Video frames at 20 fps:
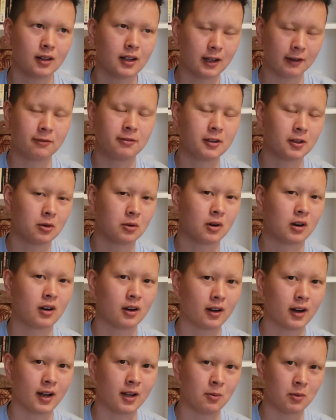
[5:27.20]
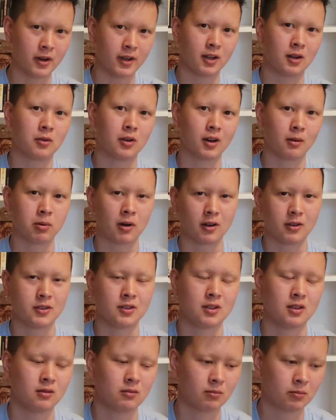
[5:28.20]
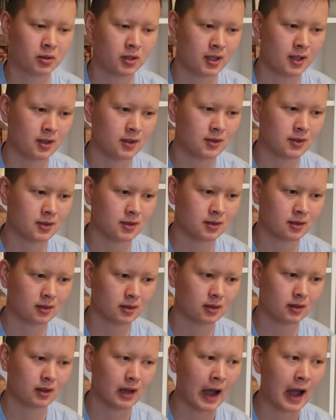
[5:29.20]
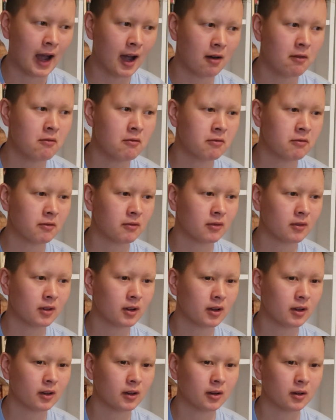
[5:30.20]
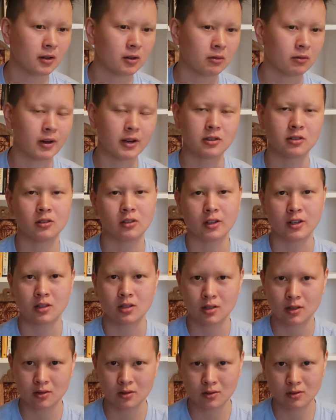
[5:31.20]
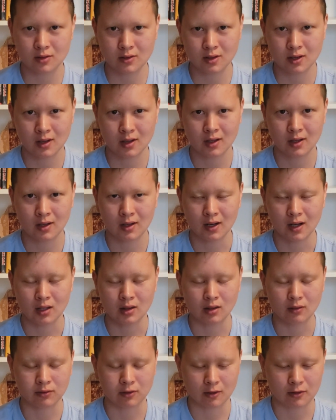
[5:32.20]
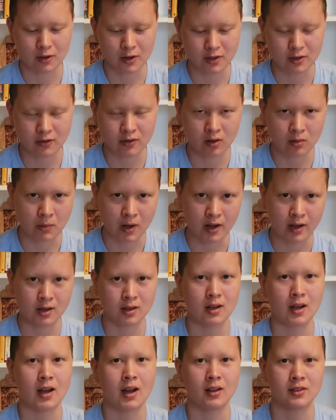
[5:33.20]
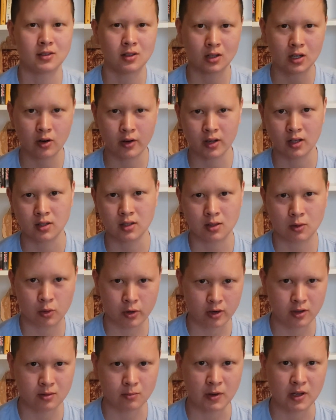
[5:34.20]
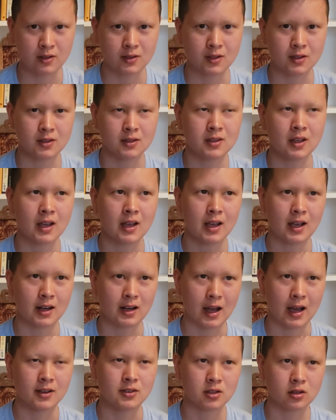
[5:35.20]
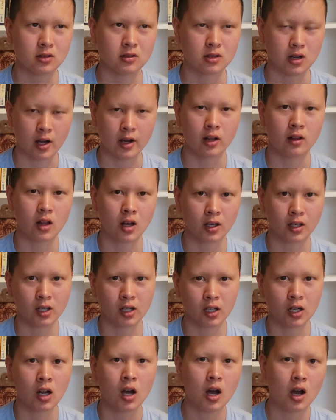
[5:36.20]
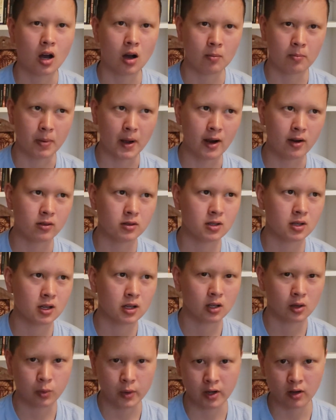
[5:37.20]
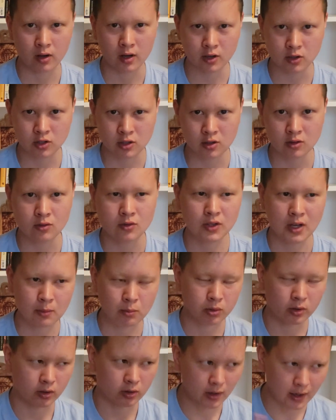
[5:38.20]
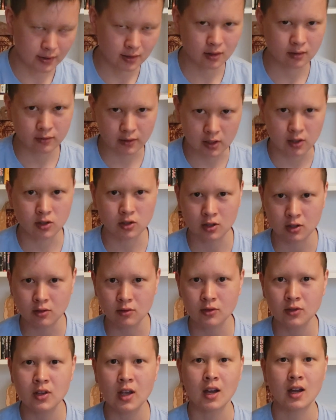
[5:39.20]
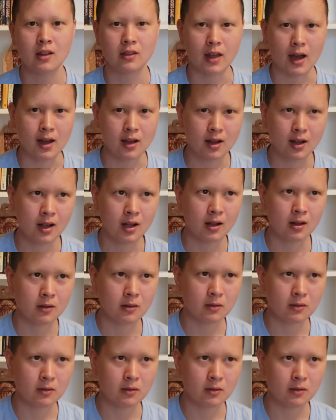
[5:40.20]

if you are a white queer person, please have racial issues at the forefront of your mind as you're going into queer spaces and as you're dialoguing about queer issues and progressive issues, that